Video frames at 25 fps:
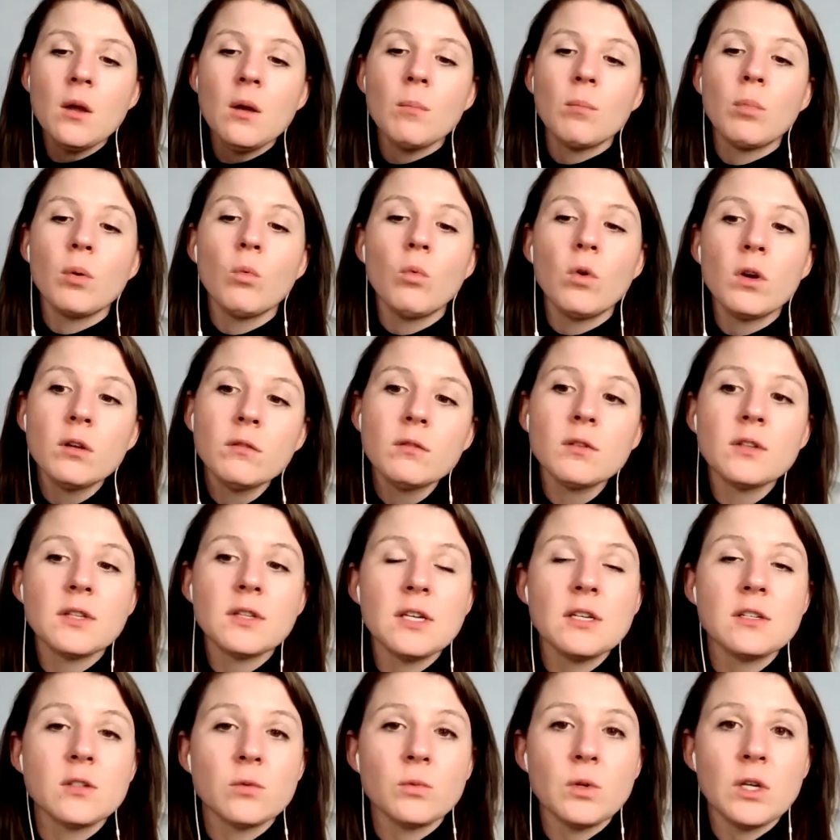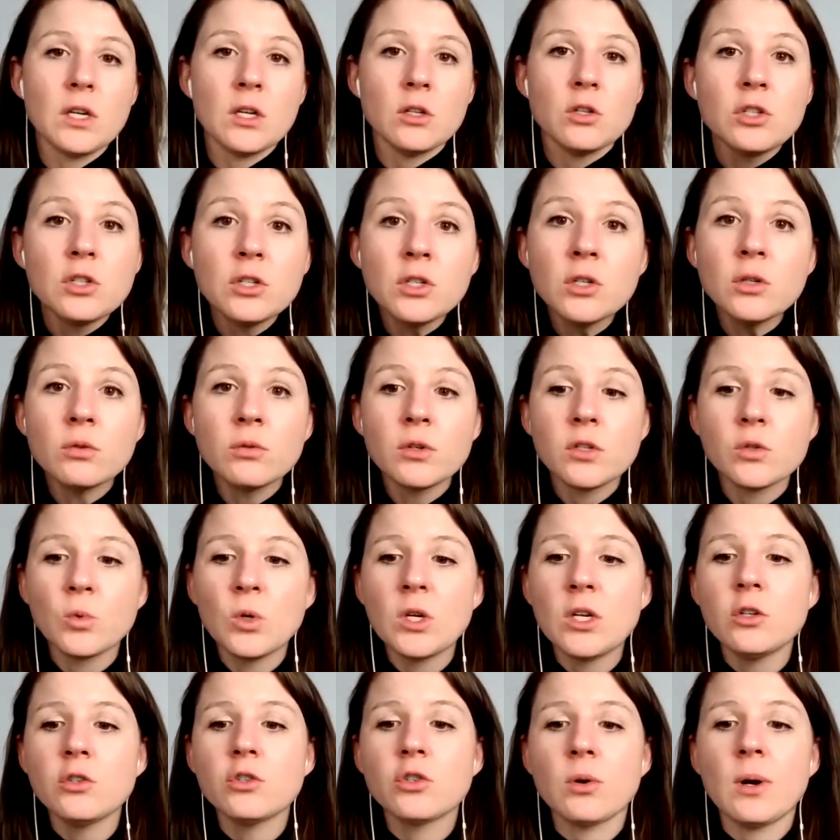But one of the things that we can do is
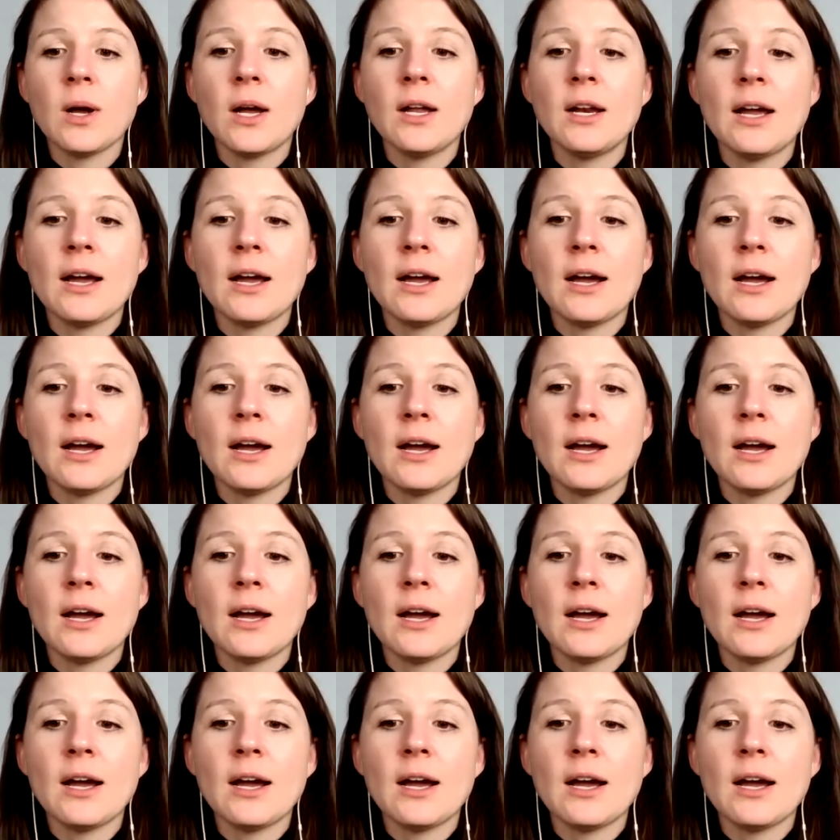we can try to